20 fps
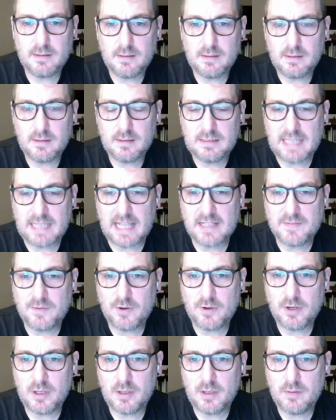stands
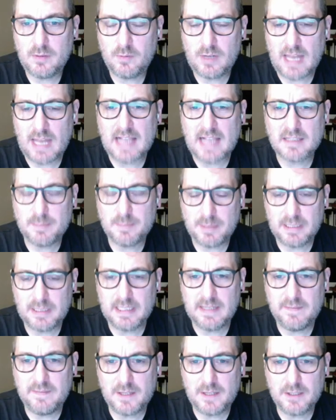for relaxed
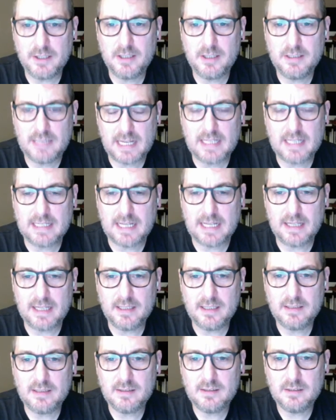belief under
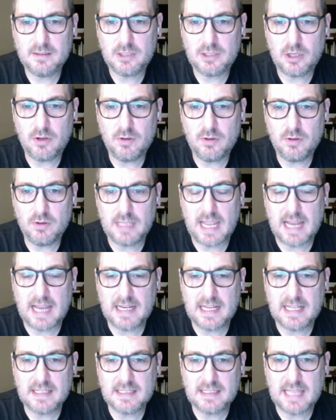psychedelics. So yes. the
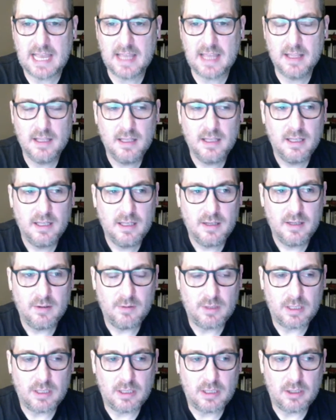idea is that
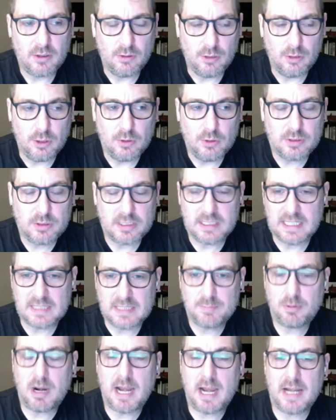you loosen
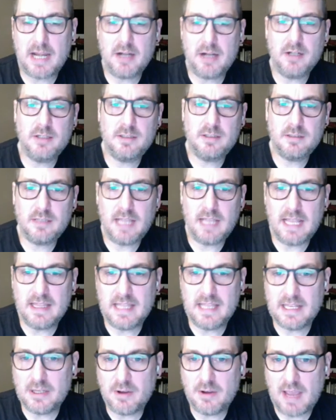these priors and
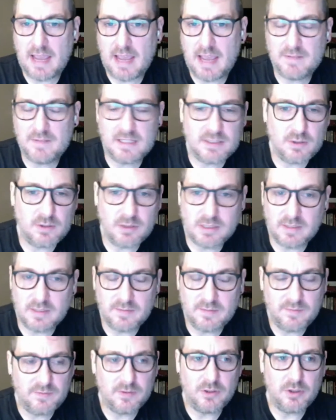then you have these sorts
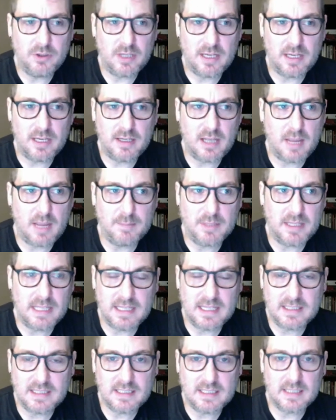of you can come to these